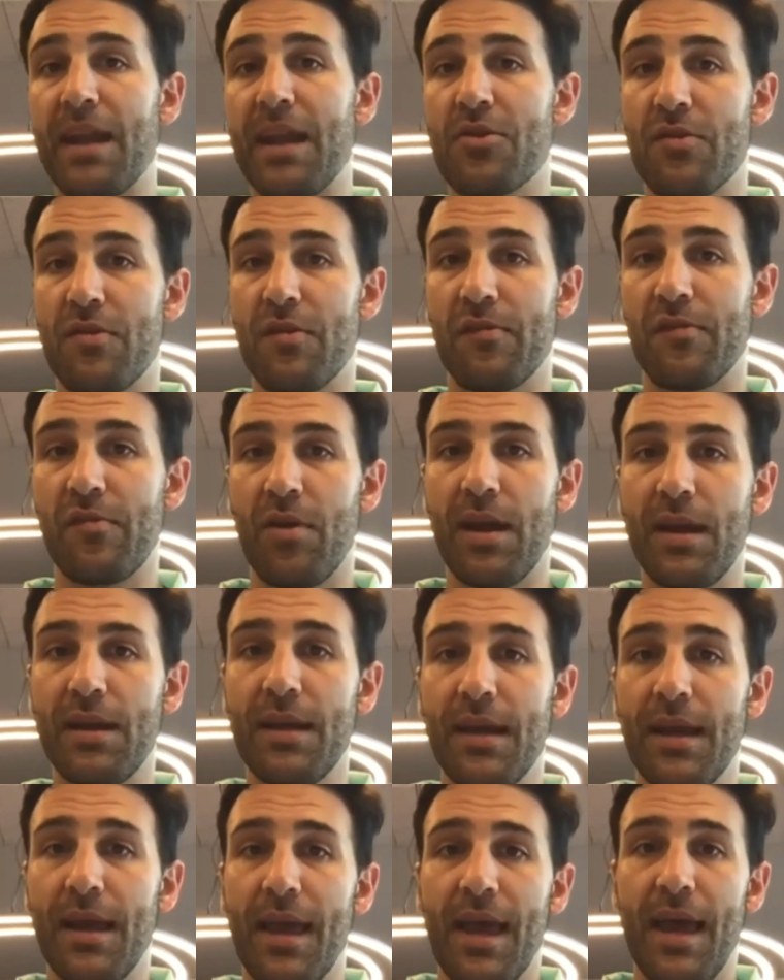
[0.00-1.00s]
the
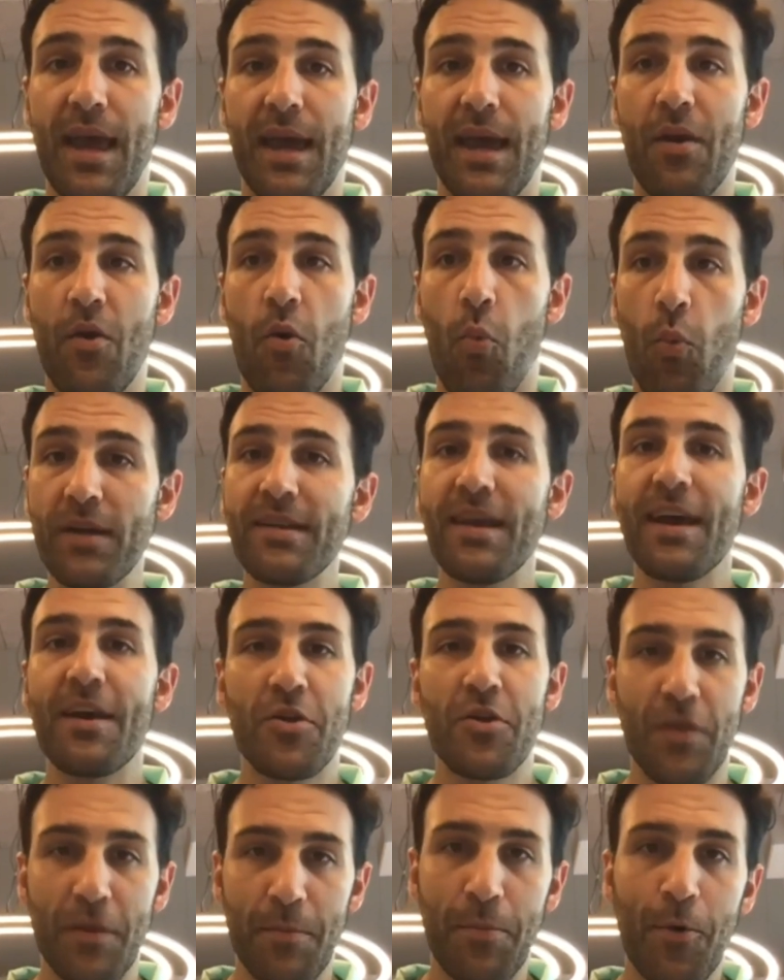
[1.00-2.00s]
strain, and when to
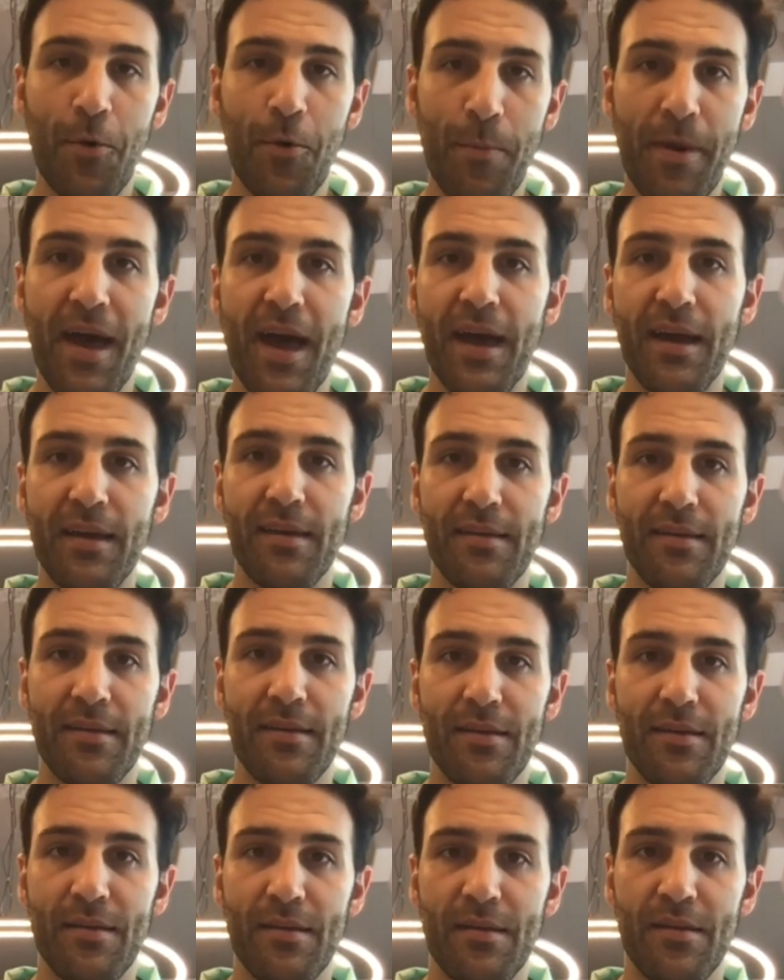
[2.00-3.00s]
actually pull back.
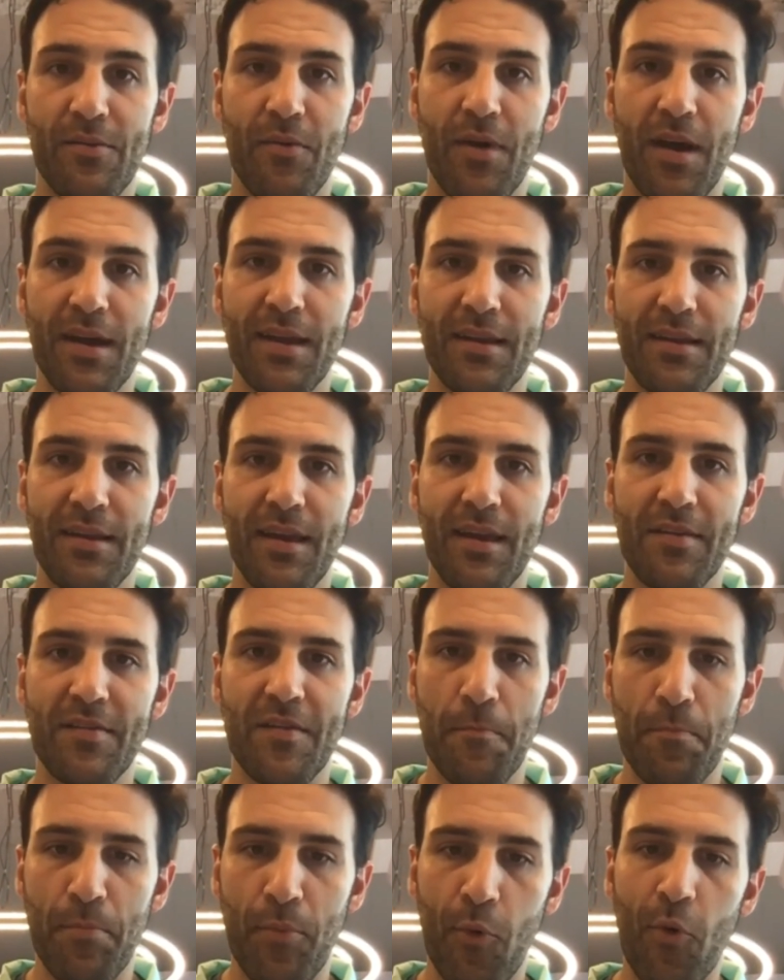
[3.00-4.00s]
Right? It's
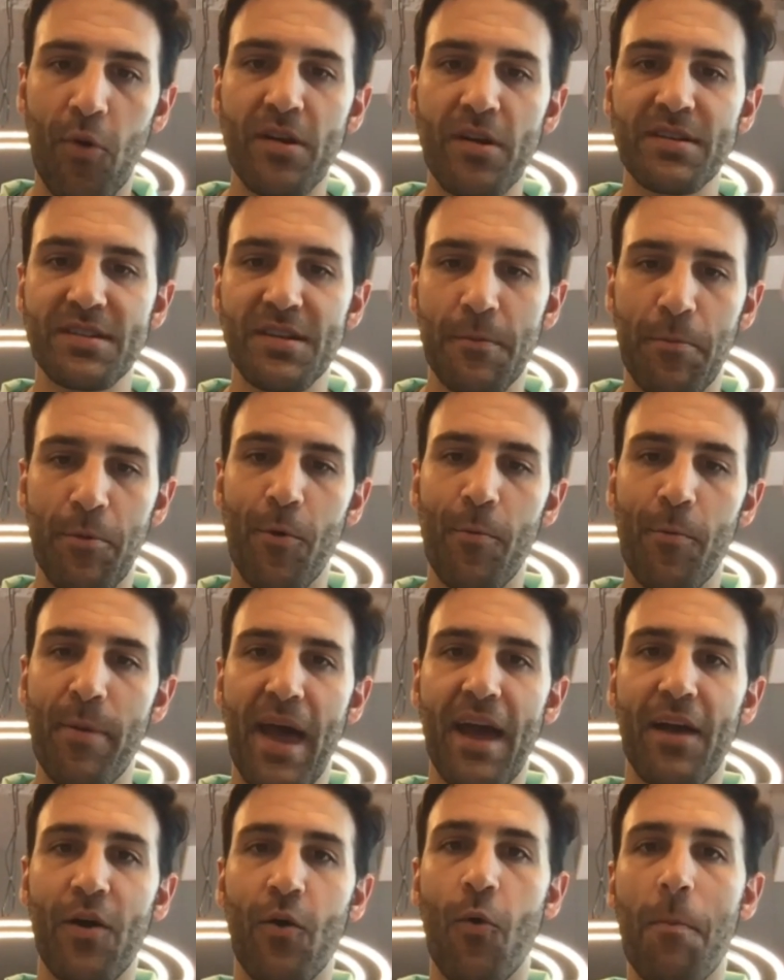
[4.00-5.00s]
important to pull
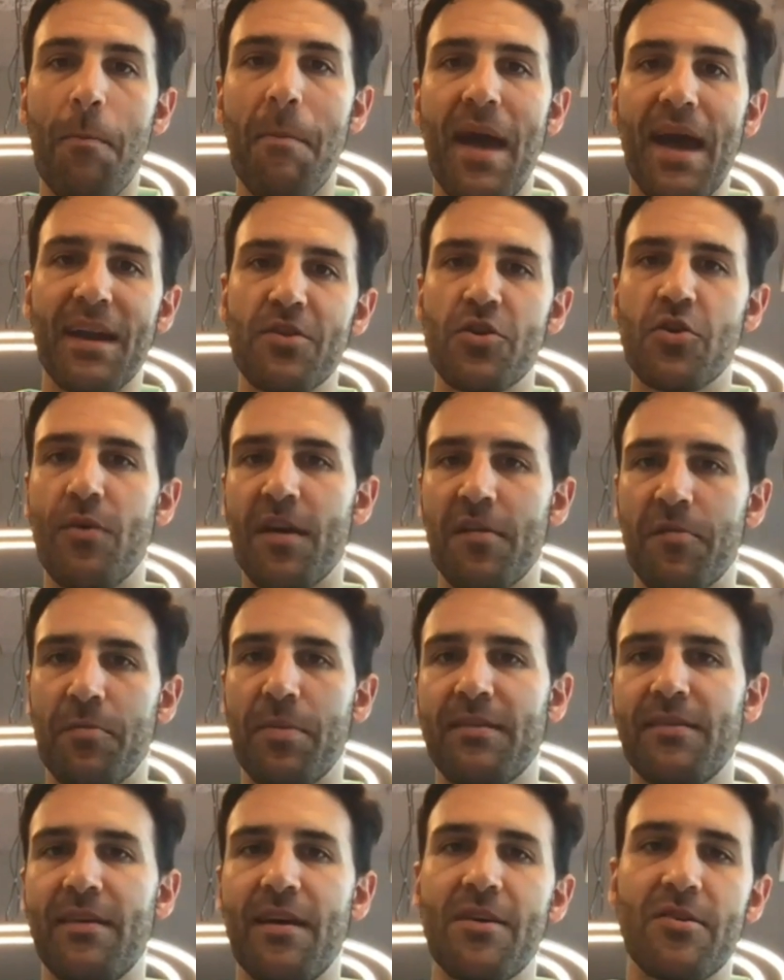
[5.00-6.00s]
back or manage your
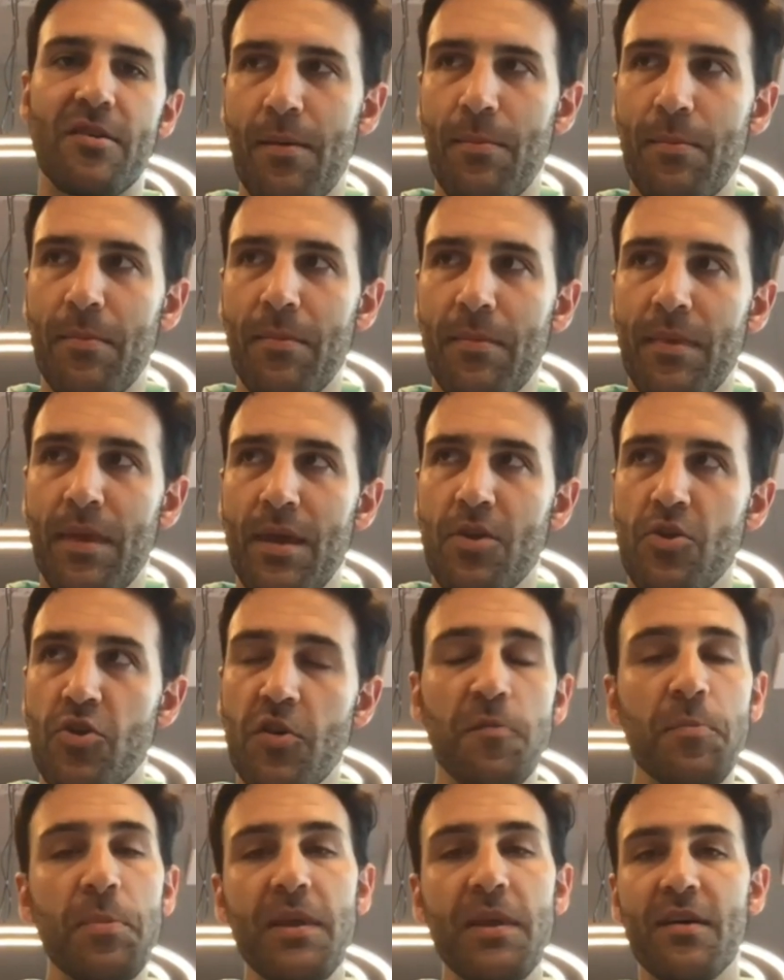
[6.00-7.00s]
expectations.
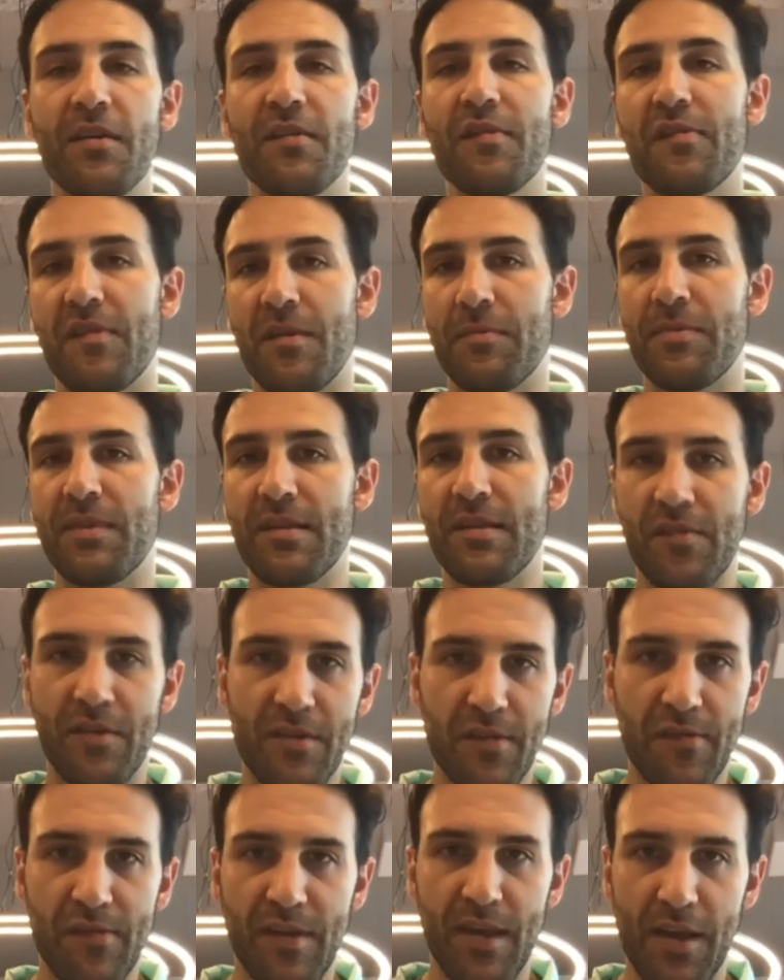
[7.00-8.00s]
Just because something's on
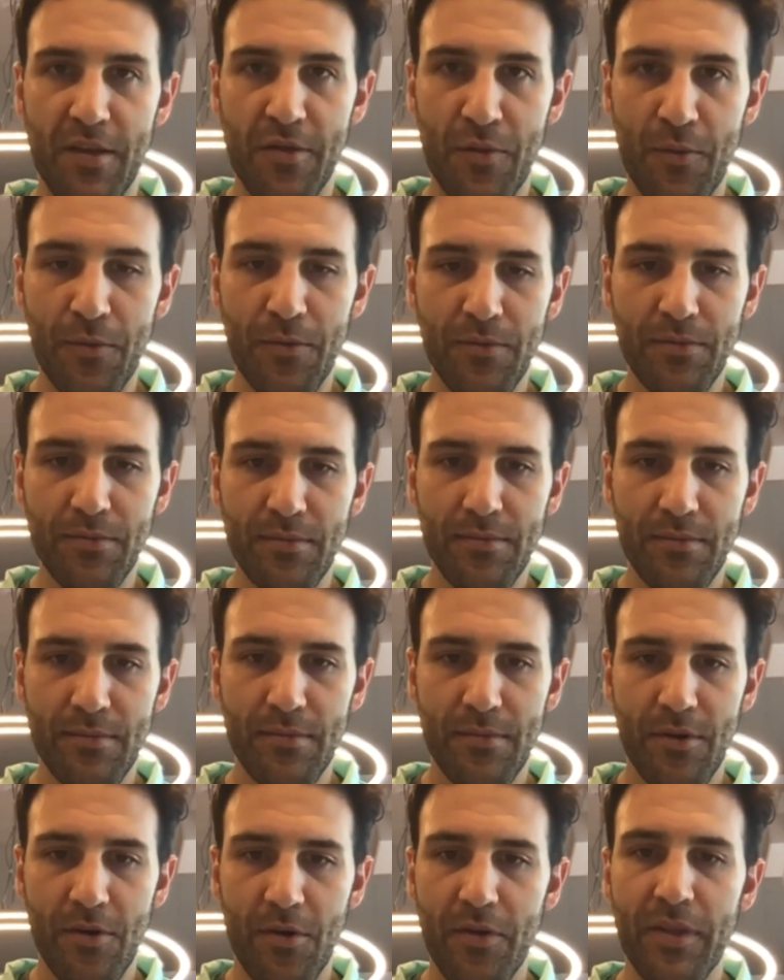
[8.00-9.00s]
the schedule
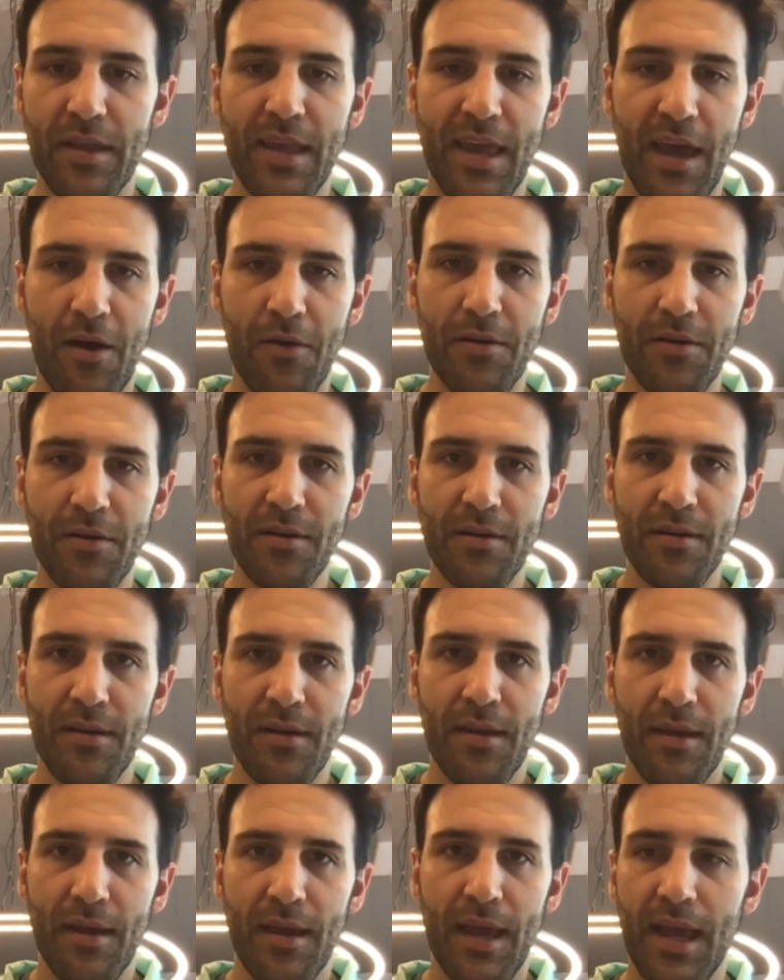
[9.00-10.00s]
or on the calendar,
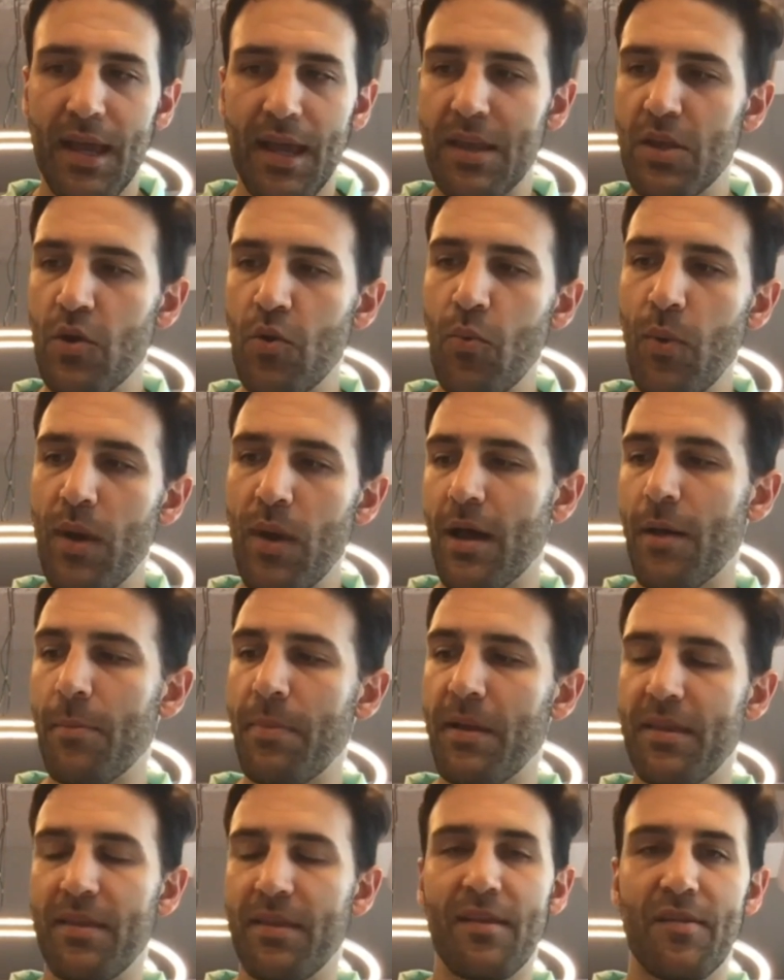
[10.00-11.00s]
and you wake up
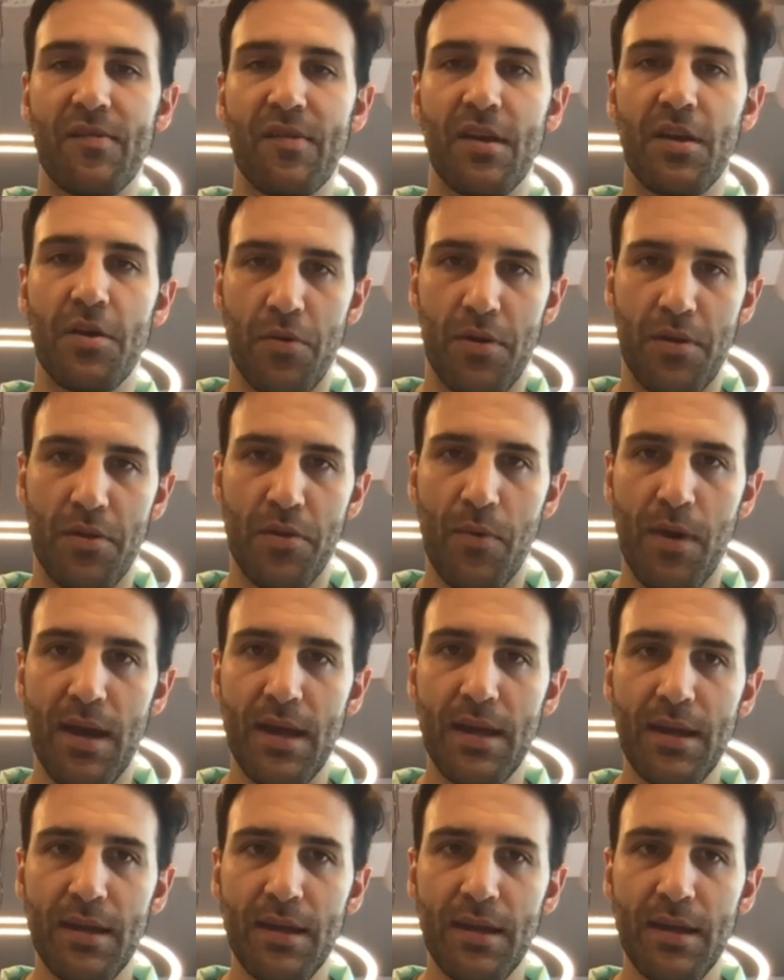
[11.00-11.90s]
and let's say you're in the red,